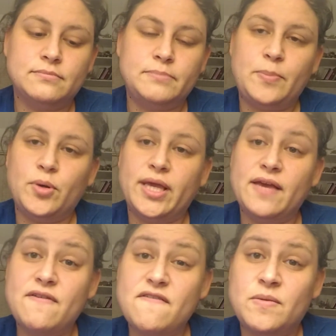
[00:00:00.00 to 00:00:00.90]
People
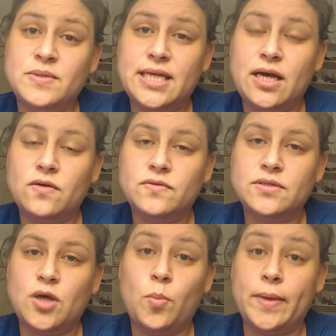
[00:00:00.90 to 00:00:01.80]
give of
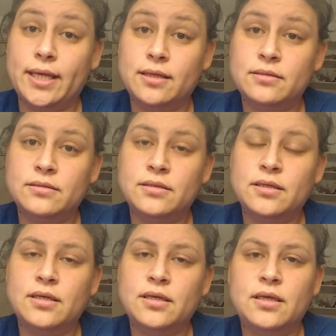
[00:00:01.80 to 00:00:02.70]
themselves hoping
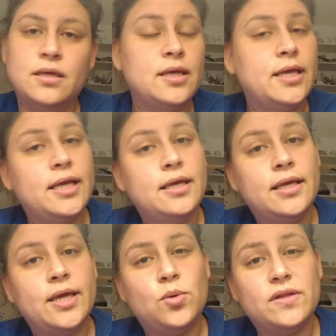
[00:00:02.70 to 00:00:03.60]

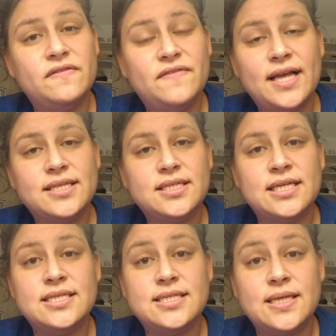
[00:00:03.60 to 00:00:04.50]
it will invest
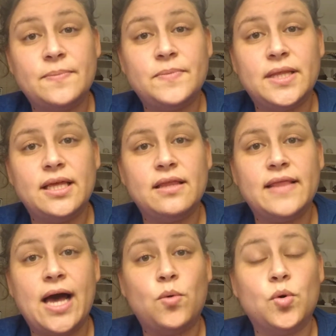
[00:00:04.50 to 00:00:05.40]
in something
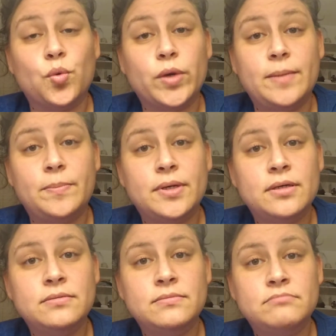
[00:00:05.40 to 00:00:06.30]
that will reap
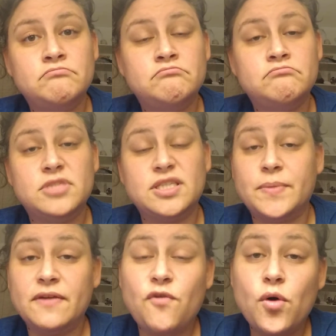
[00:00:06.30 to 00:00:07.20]

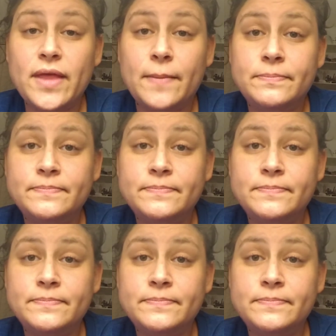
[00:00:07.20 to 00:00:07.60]
something for them.